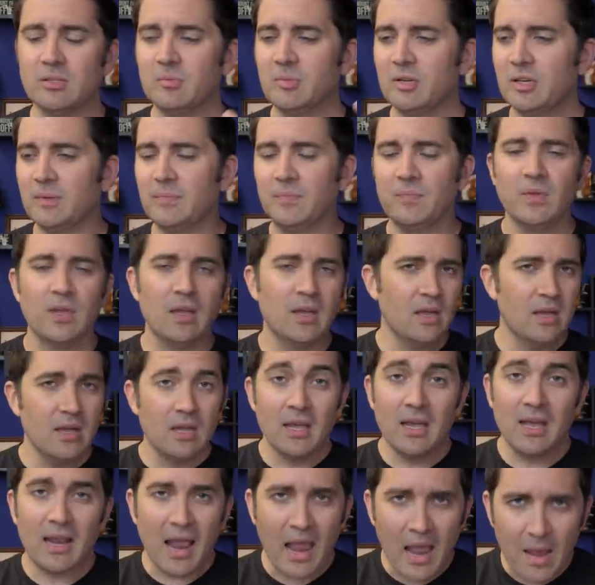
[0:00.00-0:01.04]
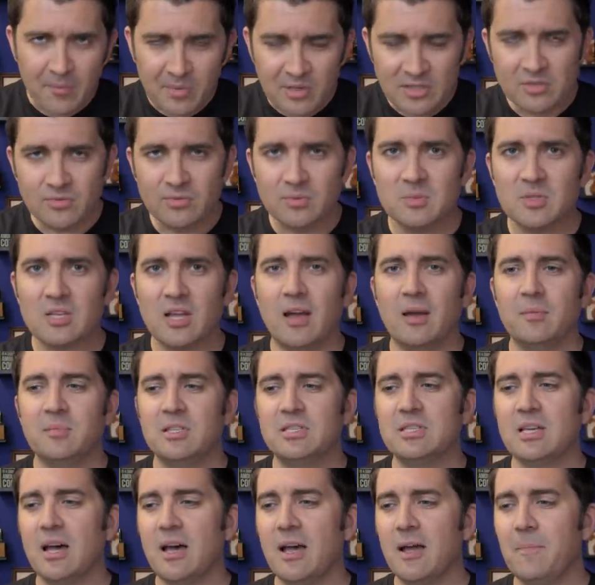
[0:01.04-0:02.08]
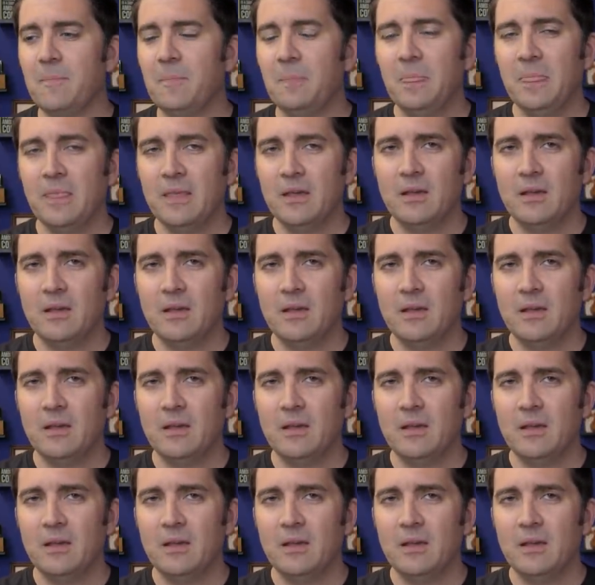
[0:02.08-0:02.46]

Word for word: but it happens from time to time.